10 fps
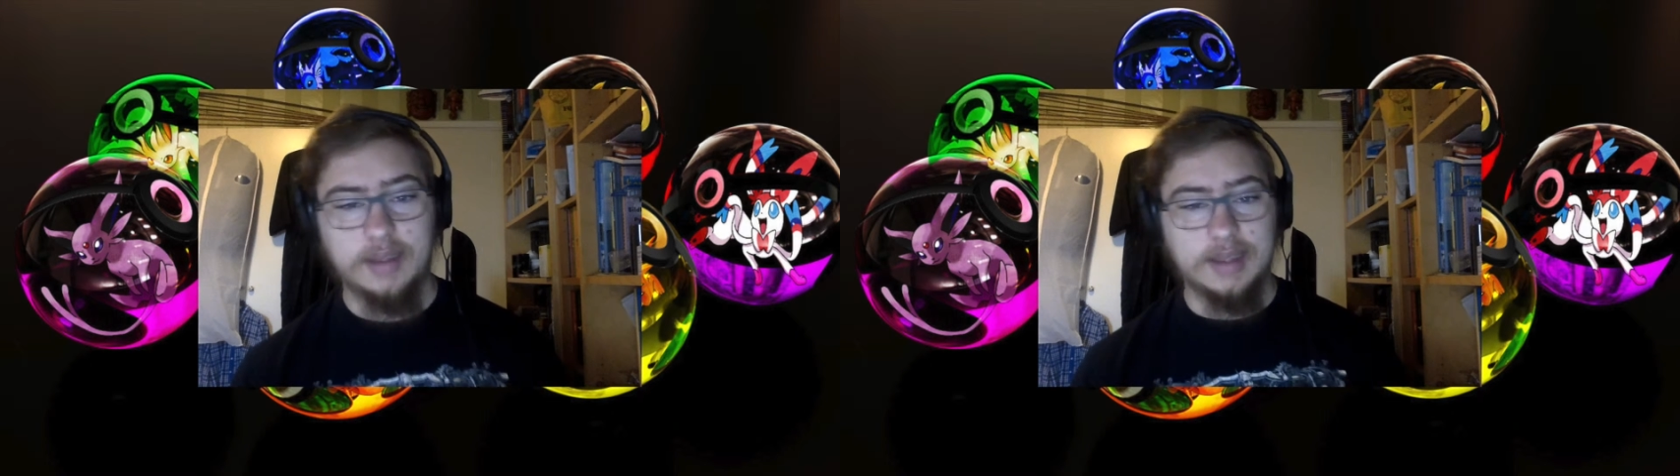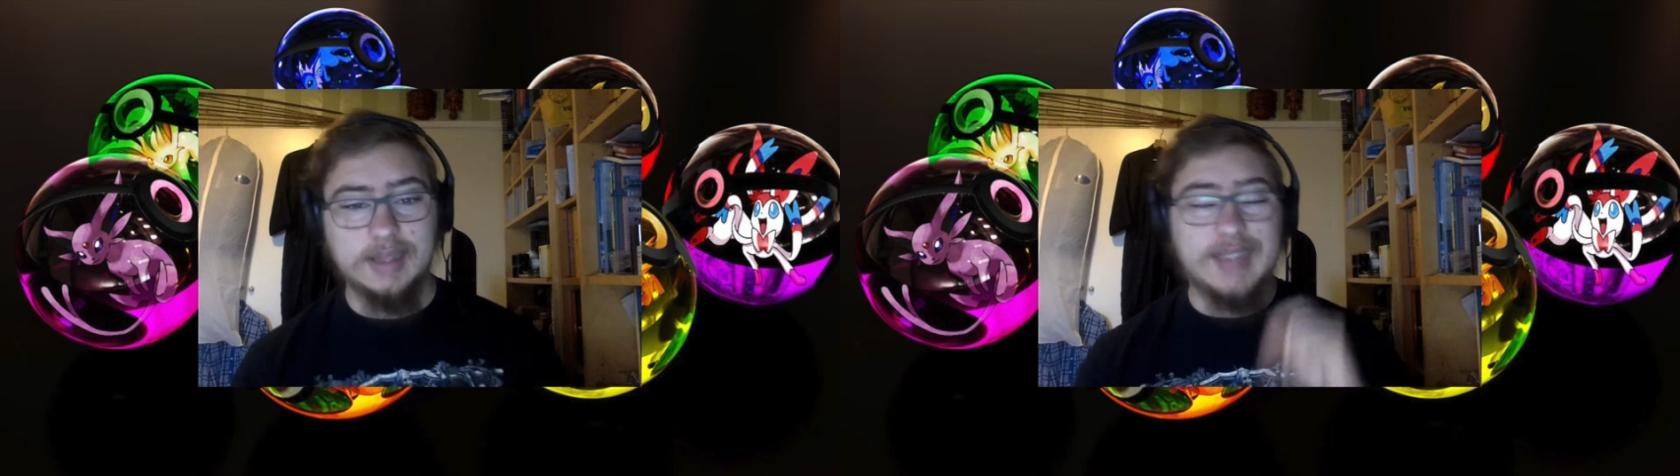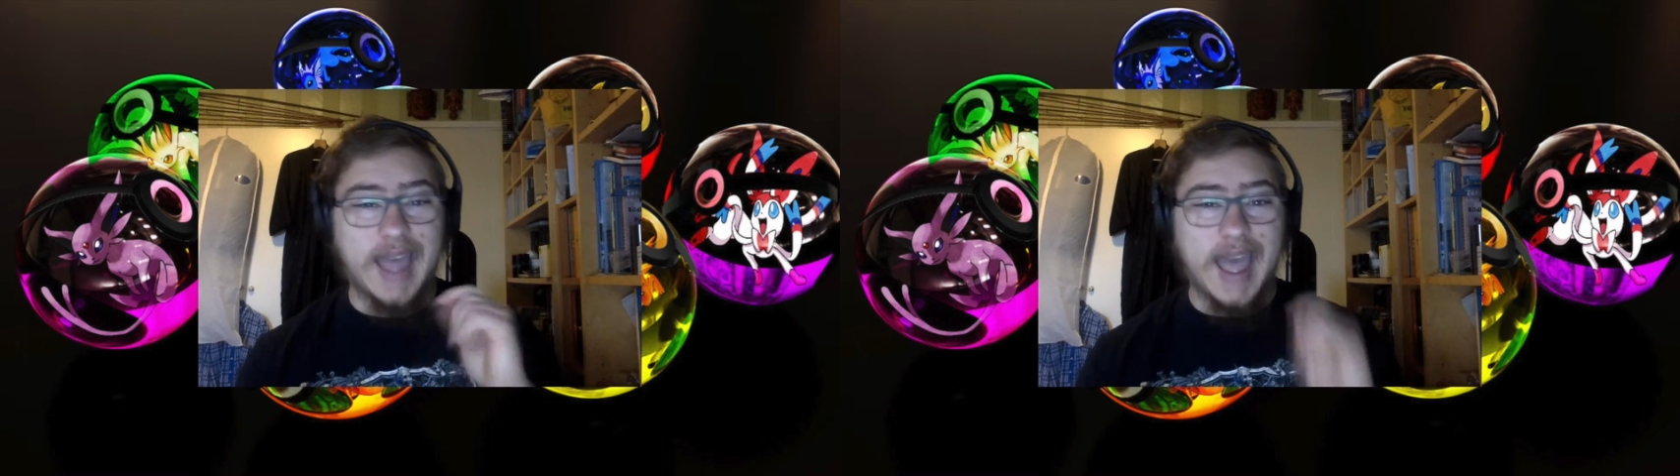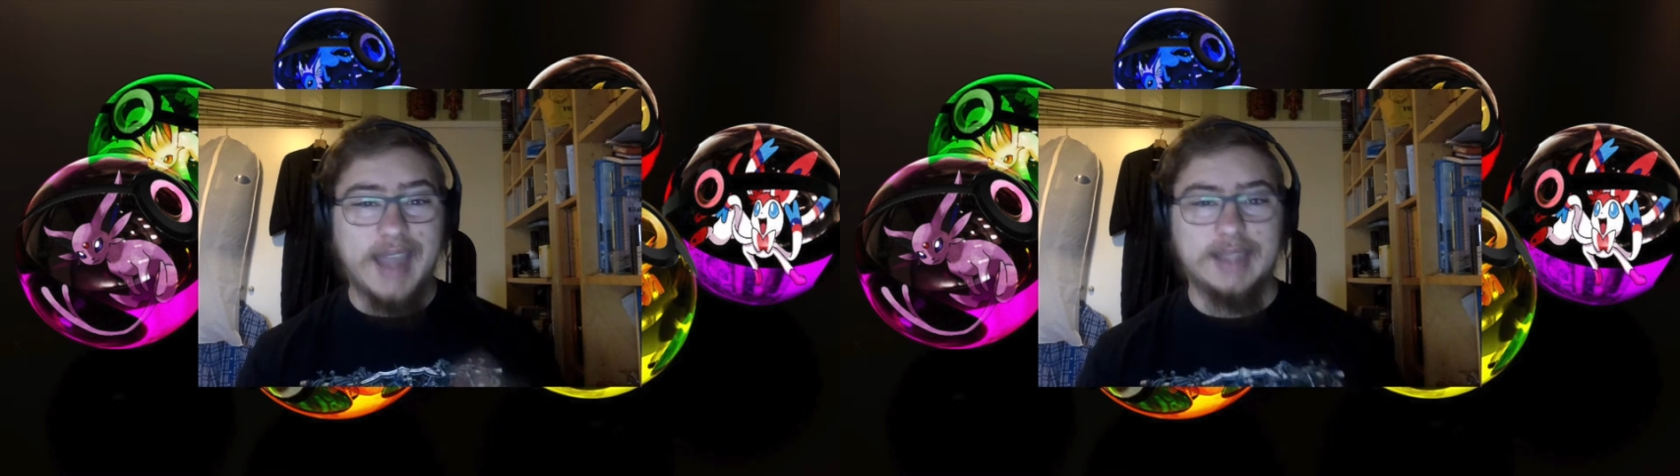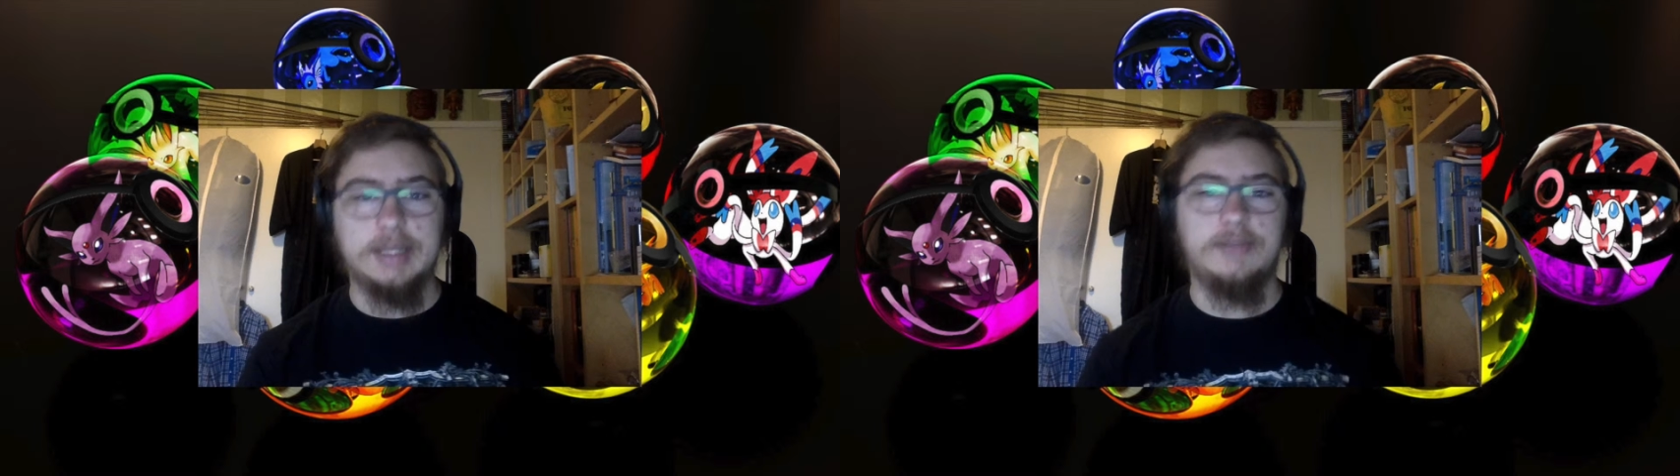is
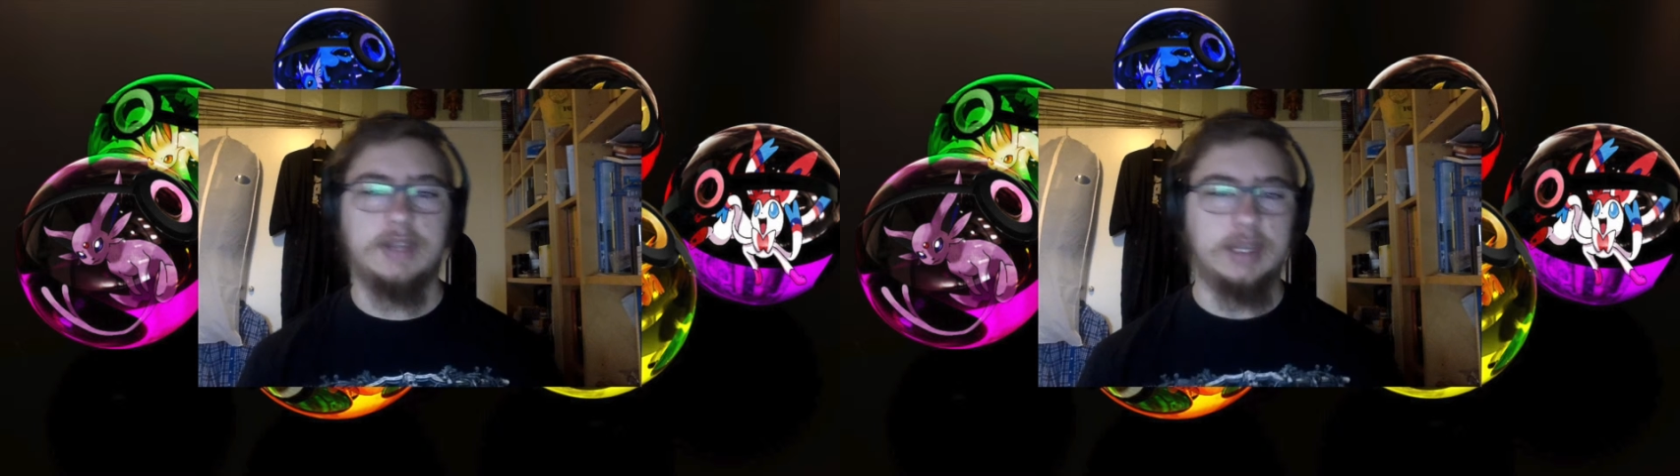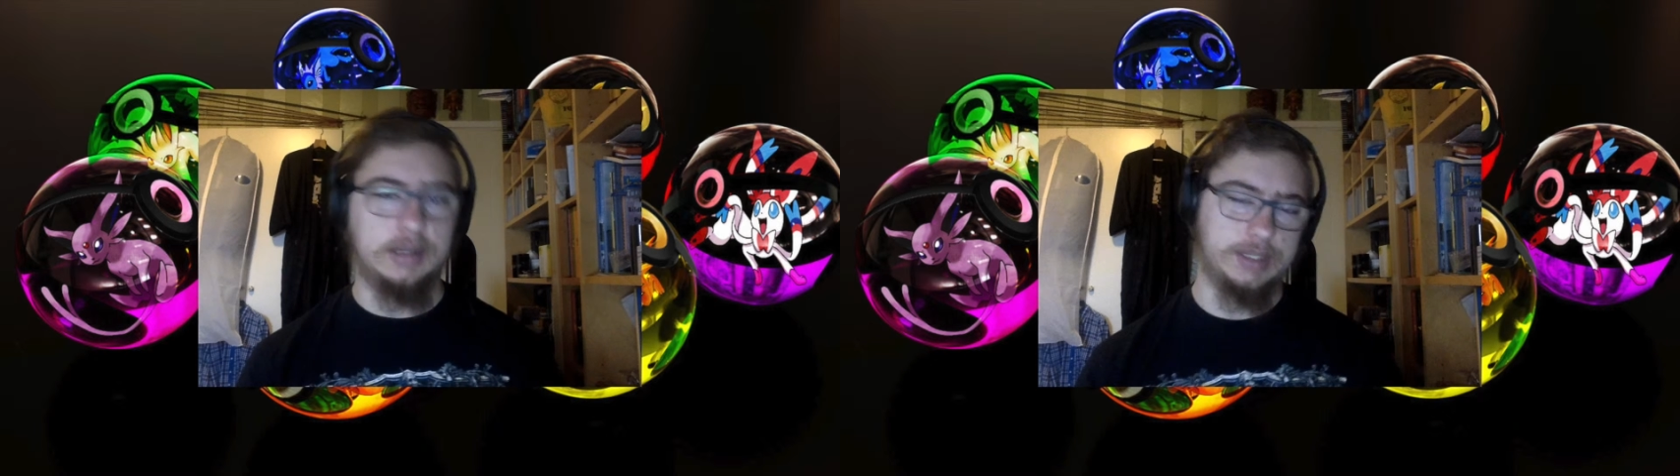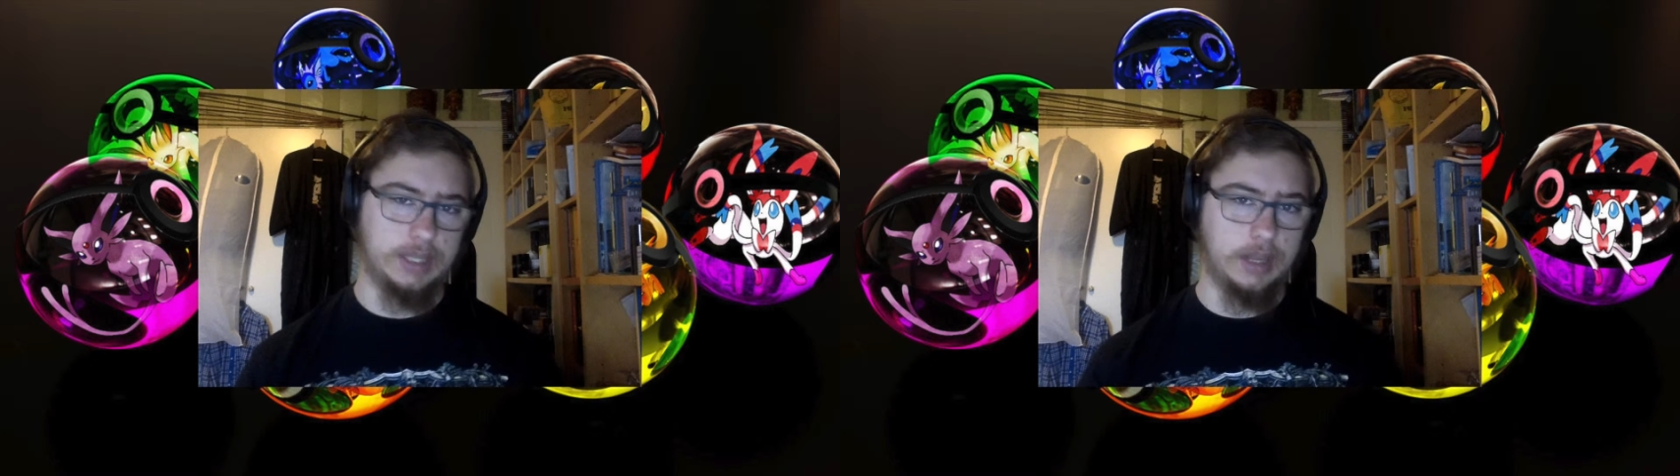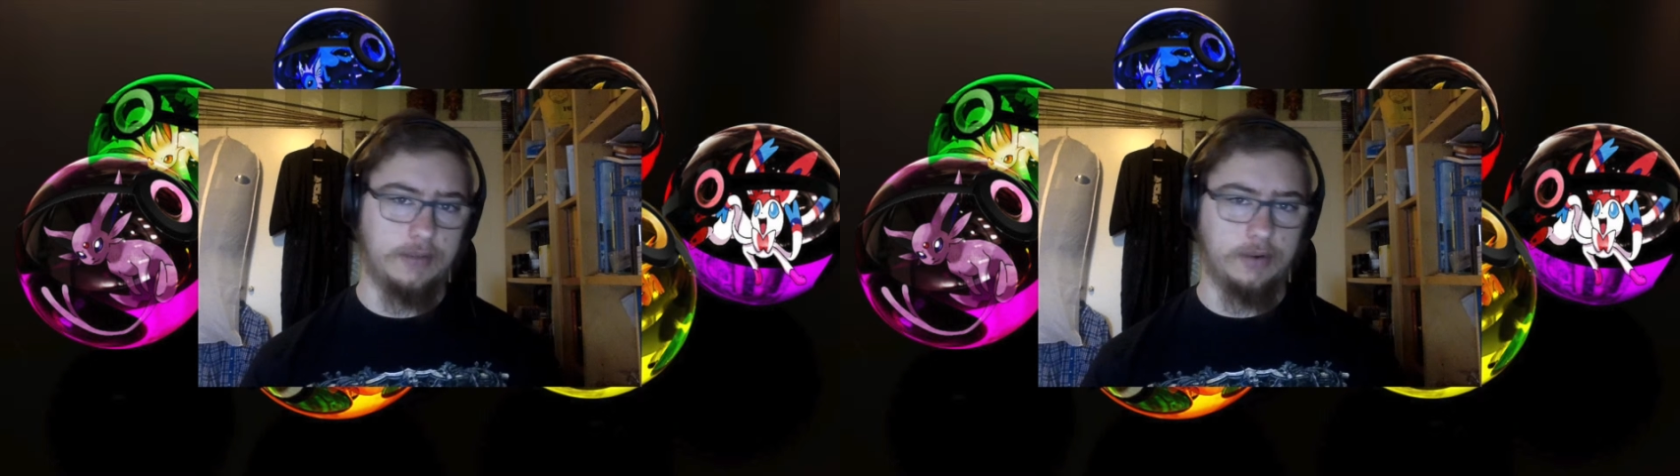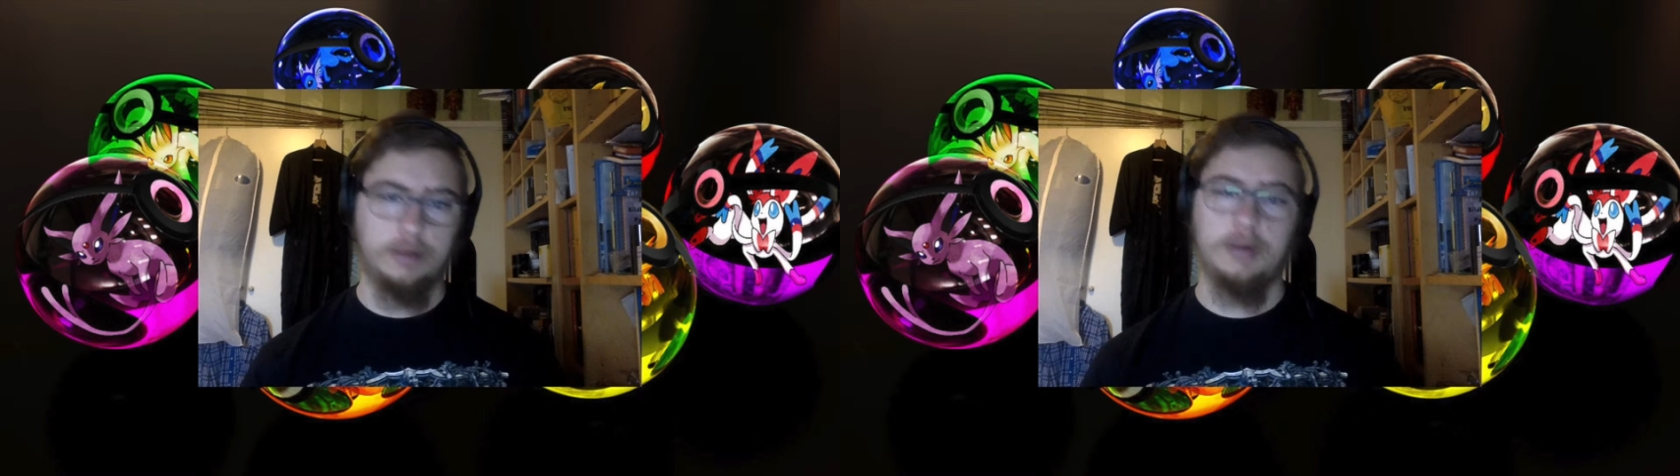active in the
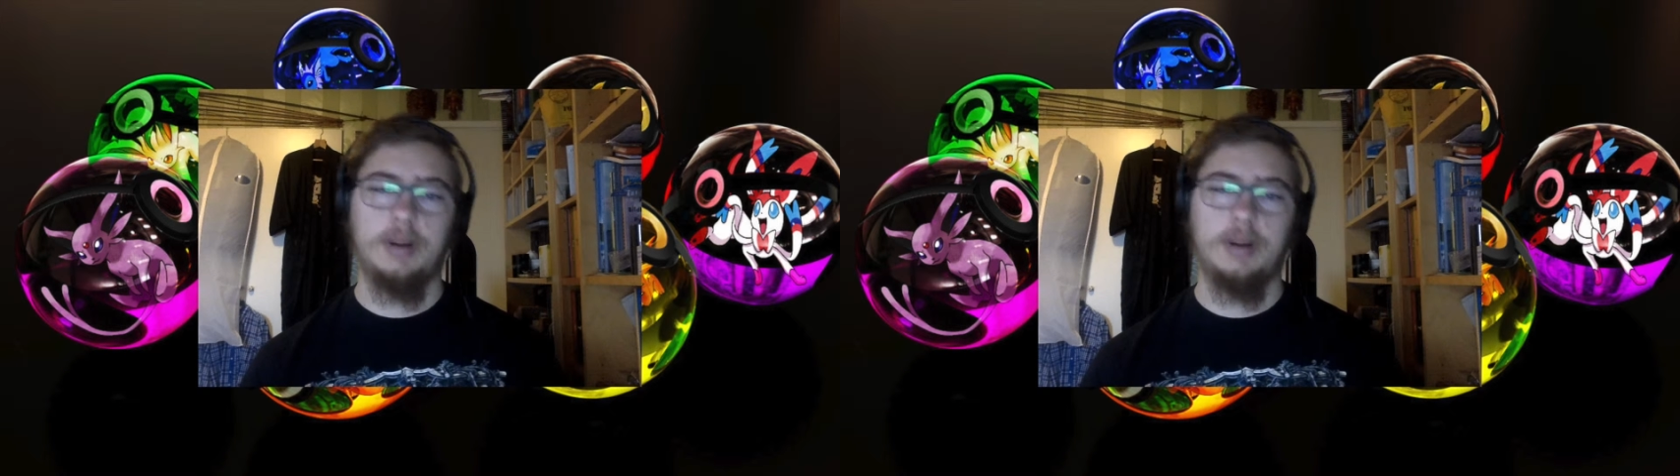server,